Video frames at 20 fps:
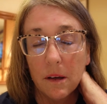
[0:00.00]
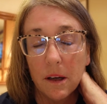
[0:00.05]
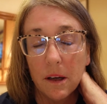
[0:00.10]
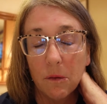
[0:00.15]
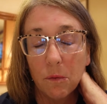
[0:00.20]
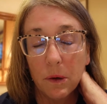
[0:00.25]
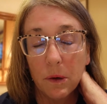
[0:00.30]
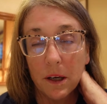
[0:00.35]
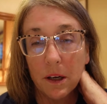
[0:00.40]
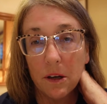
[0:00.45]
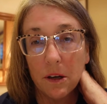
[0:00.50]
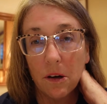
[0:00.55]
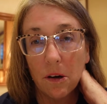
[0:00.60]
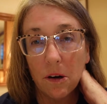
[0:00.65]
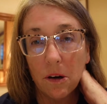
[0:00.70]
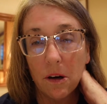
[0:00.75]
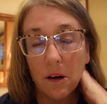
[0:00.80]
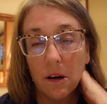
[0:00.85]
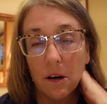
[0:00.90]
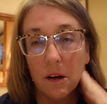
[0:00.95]
rent a
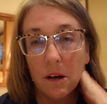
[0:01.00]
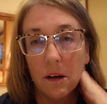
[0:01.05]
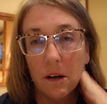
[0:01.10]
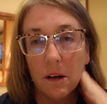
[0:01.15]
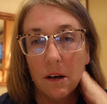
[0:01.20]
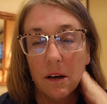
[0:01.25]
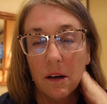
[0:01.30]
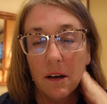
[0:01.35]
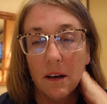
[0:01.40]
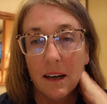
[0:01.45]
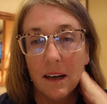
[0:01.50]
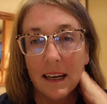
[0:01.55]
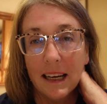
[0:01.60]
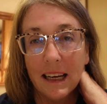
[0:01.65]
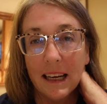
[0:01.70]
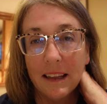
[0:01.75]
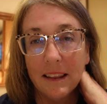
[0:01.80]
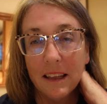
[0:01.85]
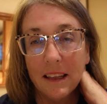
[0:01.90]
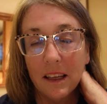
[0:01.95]
car,
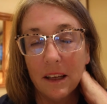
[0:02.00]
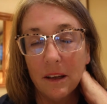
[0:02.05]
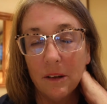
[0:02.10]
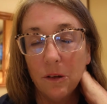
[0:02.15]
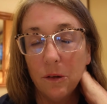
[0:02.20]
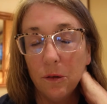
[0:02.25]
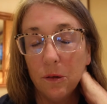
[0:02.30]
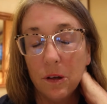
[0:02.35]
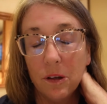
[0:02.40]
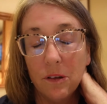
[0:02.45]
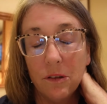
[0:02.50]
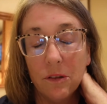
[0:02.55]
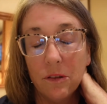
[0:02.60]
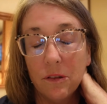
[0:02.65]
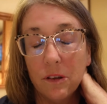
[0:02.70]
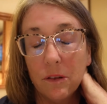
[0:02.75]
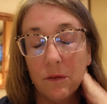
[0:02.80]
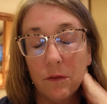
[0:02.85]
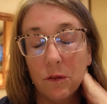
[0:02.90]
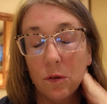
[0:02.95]
and then you could
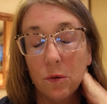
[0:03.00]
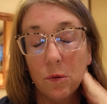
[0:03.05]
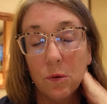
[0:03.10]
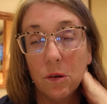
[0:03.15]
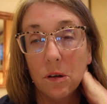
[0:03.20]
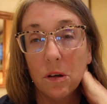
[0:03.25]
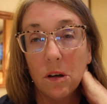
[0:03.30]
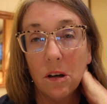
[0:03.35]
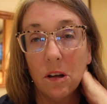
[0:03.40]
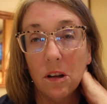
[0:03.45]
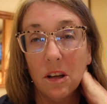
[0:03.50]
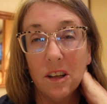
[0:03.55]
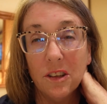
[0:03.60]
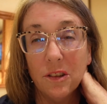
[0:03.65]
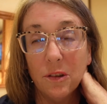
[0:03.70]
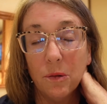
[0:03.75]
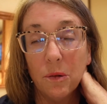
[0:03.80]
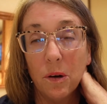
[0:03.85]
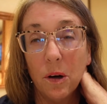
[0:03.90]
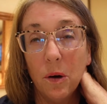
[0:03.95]
just have toured all
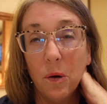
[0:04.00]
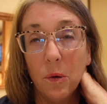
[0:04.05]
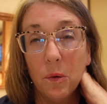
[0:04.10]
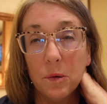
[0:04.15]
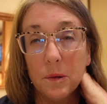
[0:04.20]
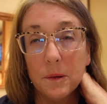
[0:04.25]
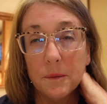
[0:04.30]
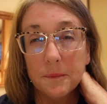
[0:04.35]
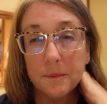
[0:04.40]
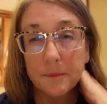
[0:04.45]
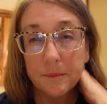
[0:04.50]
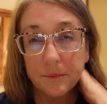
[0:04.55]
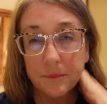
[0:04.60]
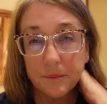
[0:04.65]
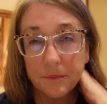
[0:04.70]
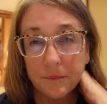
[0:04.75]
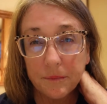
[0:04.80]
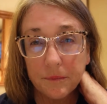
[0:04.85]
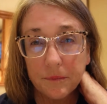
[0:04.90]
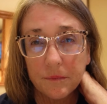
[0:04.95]
on your own.
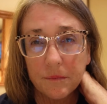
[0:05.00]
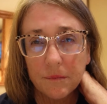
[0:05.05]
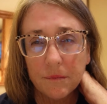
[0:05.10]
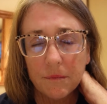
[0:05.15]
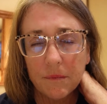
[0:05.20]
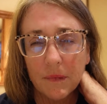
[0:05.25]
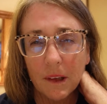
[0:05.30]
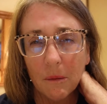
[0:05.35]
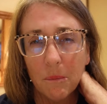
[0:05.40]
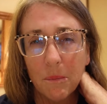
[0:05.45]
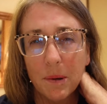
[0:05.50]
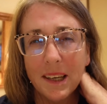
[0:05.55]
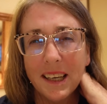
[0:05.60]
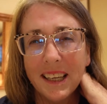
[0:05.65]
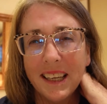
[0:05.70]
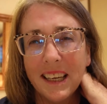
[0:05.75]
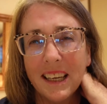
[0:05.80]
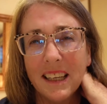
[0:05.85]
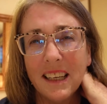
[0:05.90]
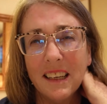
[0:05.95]
But
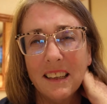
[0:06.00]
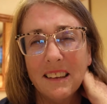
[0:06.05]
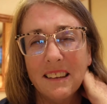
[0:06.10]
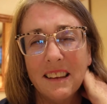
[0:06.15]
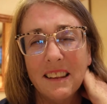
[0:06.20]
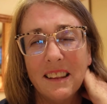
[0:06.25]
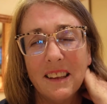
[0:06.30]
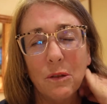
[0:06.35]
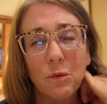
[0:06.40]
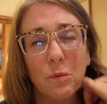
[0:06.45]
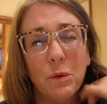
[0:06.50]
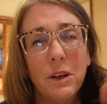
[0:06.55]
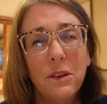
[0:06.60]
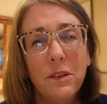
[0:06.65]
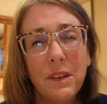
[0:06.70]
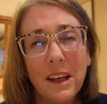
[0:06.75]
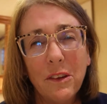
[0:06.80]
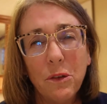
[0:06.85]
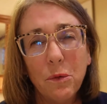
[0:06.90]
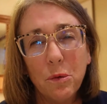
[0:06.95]
again,
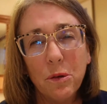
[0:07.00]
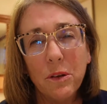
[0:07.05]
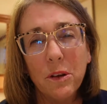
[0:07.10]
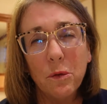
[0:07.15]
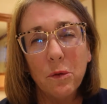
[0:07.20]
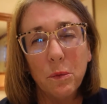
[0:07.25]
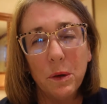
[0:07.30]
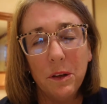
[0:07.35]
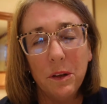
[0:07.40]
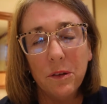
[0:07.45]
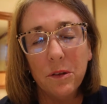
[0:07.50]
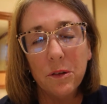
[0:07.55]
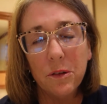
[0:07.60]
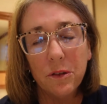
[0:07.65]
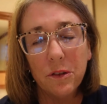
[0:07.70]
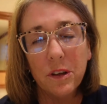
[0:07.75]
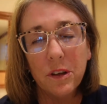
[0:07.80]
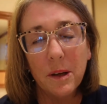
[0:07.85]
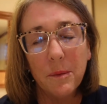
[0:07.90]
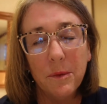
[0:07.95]
that's where the
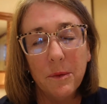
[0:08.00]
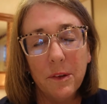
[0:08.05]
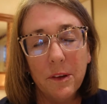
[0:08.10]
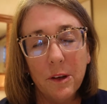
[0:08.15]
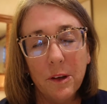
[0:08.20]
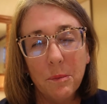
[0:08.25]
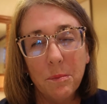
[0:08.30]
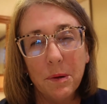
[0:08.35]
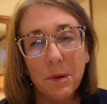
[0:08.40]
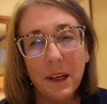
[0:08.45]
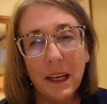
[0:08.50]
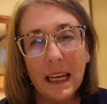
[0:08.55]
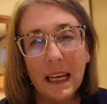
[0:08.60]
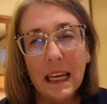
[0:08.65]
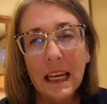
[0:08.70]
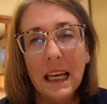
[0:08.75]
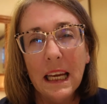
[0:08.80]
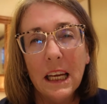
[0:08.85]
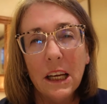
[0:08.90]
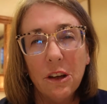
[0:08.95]
research comes into
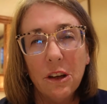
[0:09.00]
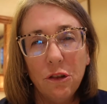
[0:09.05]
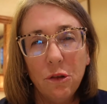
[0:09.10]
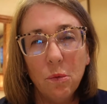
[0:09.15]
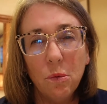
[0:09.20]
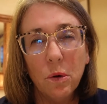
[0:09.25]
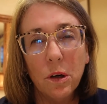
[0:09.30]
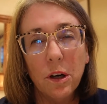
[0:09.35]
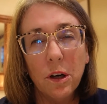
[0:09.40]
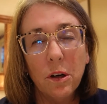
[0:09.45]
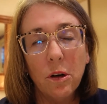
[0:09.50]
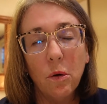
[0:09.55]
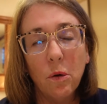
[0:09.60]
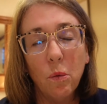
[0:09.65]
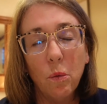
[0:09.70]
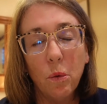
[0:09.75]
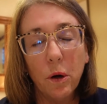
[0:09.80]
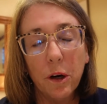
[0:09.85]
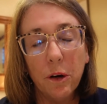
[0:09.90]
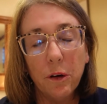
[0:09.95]
play, is you want to know
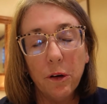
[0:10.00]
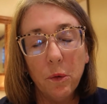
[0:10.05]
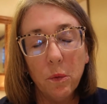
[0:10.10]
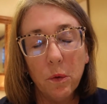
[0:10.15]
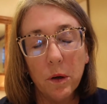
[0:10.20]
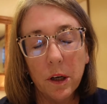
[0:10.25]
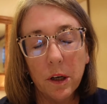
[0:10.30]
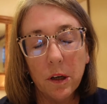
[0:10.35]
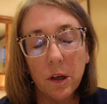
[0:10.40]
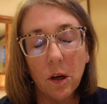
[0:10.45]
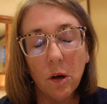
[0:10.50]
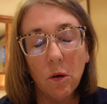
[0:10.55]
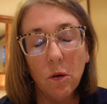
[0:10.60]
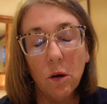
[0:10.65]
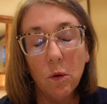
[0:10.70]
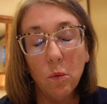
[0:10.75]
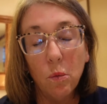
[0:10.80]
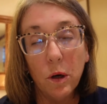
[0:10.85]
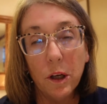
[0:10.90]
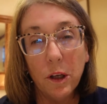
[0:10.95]
where you want to go
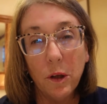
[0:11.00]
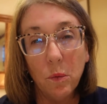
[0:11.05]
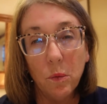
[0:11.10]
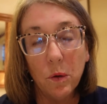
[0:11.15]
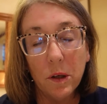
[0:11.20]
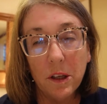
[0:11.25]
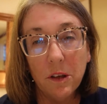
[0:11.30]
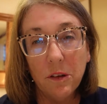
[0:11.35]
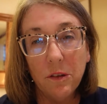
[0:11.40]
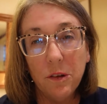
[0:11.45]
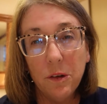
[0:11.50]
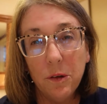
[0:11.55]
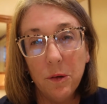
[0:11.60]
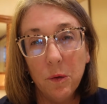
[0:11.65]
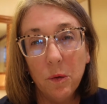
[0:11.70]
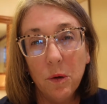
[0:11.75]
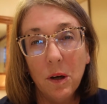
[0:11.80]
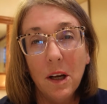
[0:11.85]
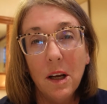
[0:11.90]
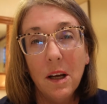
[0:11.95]
and what you want to
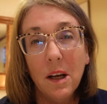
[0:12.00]
do